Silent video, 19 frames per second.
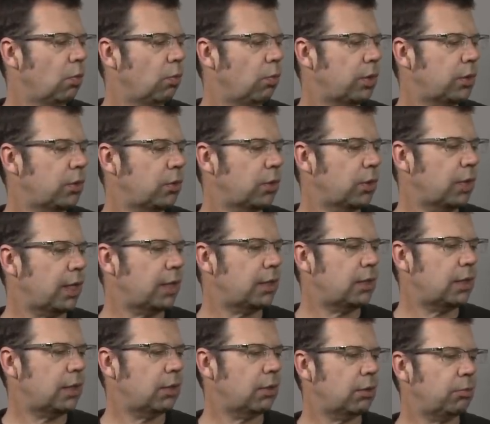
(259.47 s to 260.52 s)
rental guys
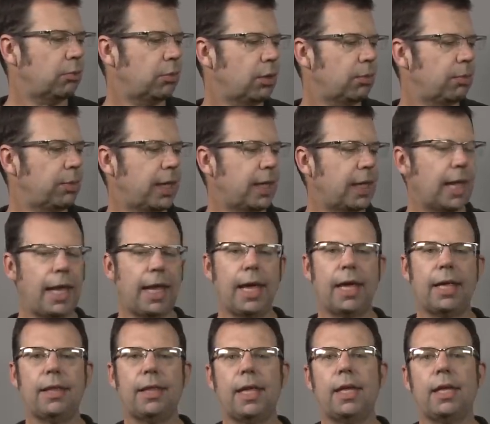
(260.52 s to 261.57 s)
here in Burbank,
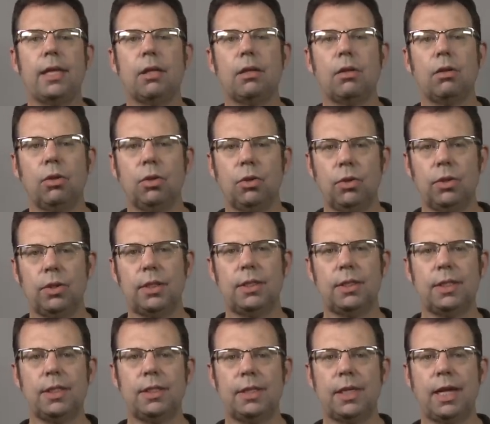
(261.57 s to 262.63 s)
and they include the
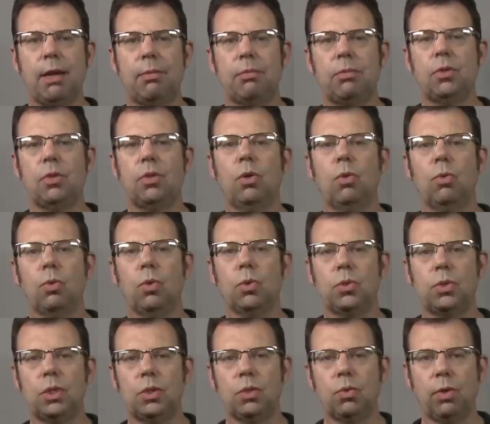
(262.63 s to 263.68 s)
DTAP to
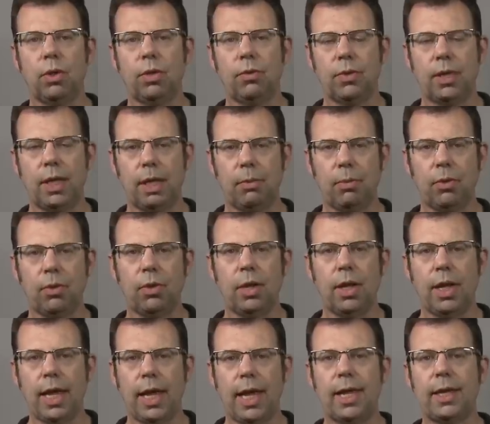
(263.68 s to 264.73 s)
Hirose 12 cable
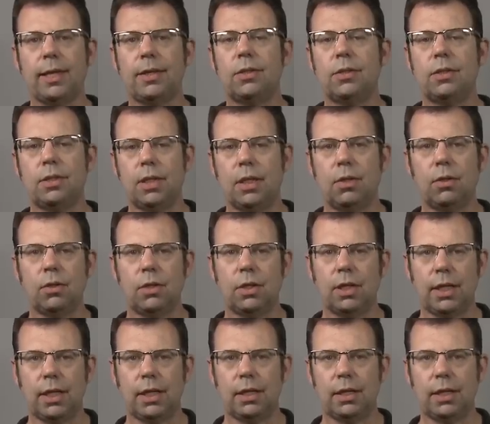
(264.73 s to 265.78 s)
as standard
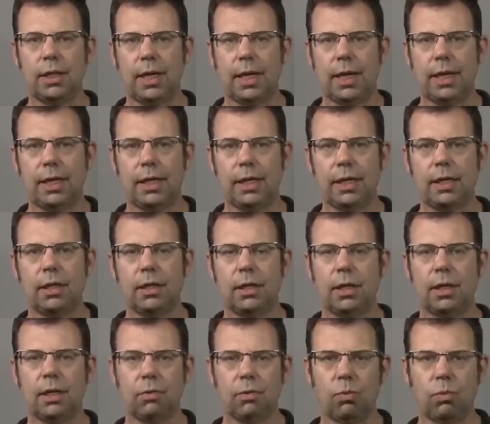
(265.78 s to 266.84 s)
in any
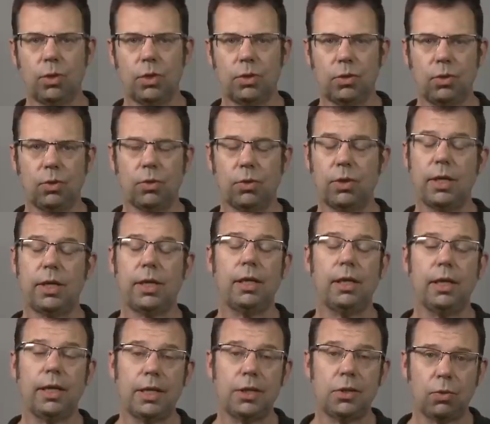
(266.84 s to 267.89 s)
kit rental or any
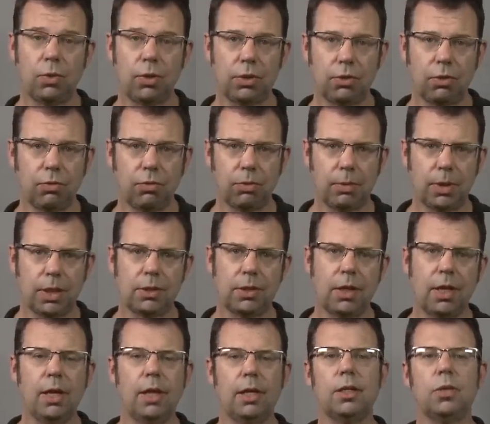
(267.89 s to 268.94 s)
lens rental from us.
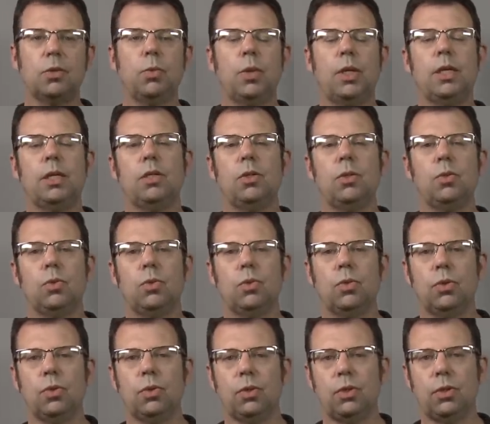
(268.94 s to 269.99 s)
This way you
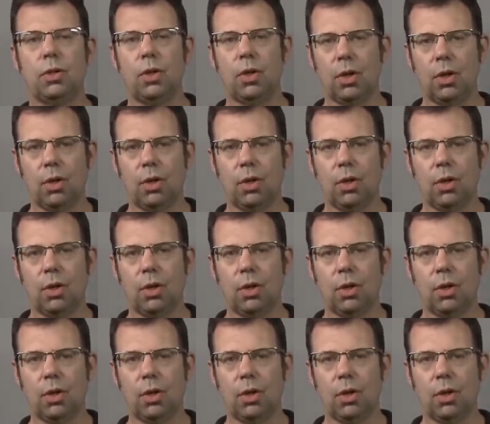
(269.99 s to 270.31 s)
could